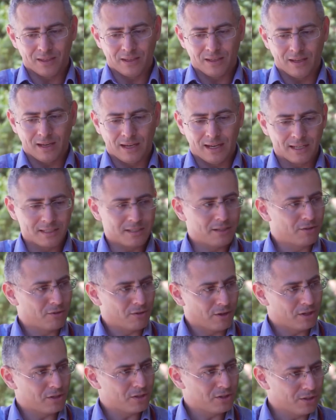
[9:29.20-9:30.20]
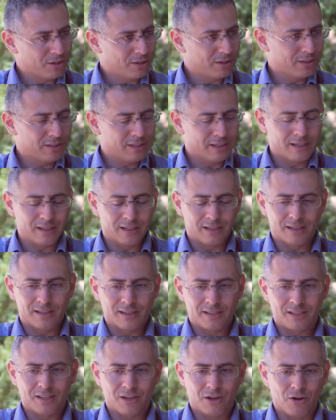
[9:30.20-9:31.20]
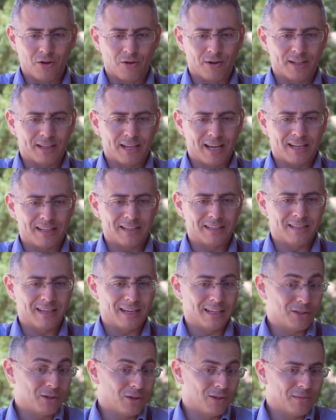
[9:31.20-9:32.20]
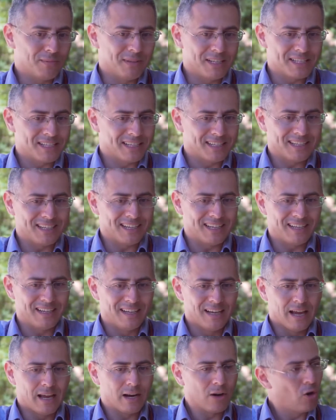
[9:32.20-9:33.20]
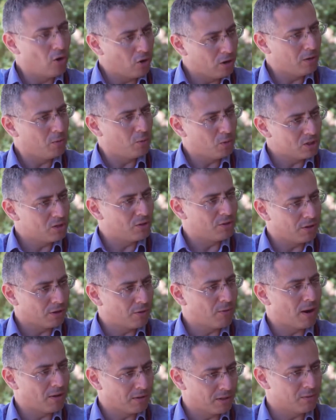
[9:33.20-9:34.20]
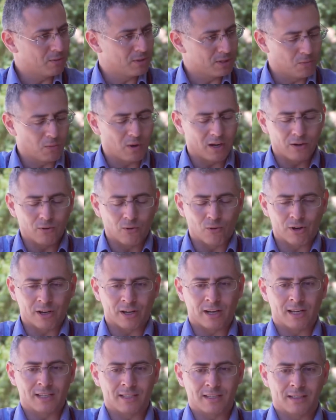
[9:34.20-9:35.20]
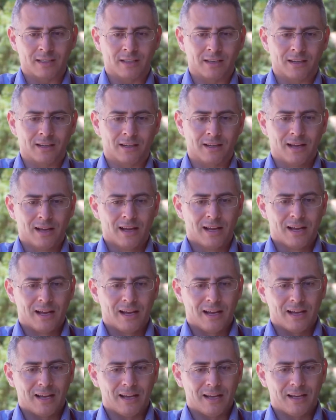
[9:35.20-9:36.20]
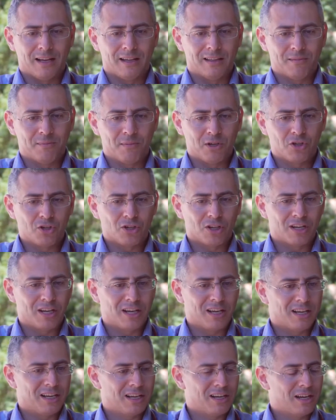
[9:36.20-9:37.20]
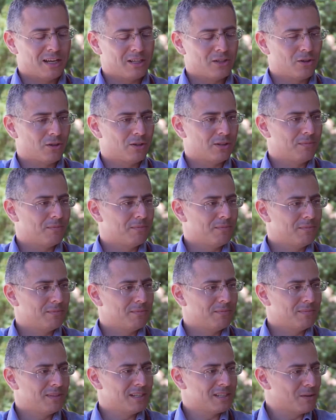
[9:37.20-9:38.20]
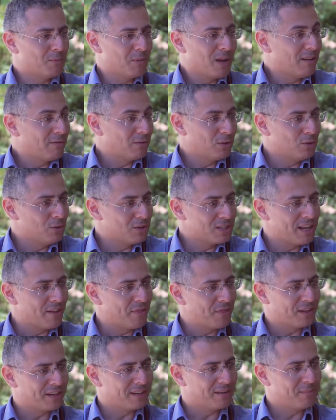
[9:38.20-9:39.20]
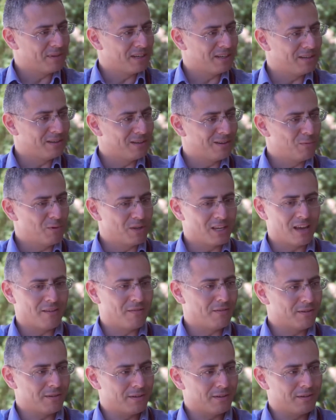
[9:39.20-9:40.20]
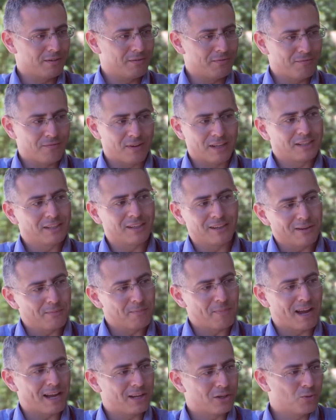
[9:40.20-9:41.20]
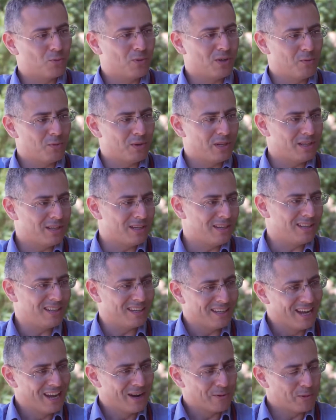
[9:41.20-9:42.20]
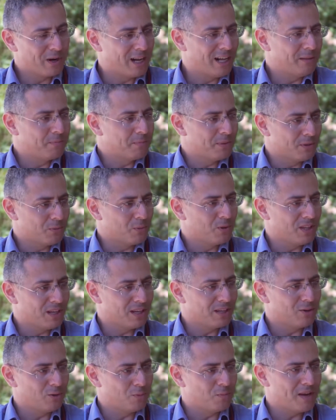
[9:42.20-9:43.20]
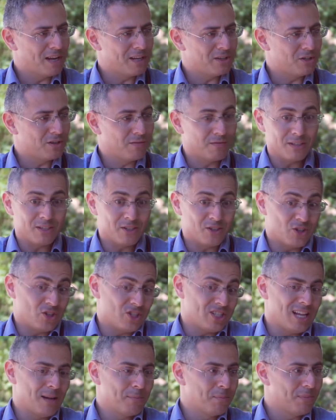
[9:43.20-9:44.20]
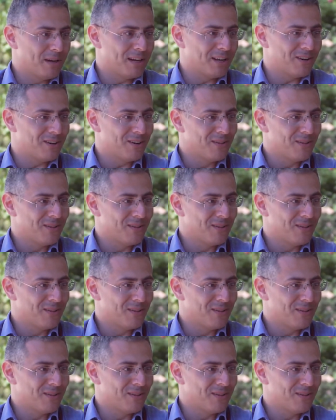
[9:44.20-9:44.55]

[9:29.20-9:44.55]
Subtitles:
Hadassah International CEO, and I told him, listen, and Jorge was on the ground. He was the one organizing the mission. I told him, listen, we have to do something. I mean, we gave her fentanyl patch. We helped her with acute pain. She slept better.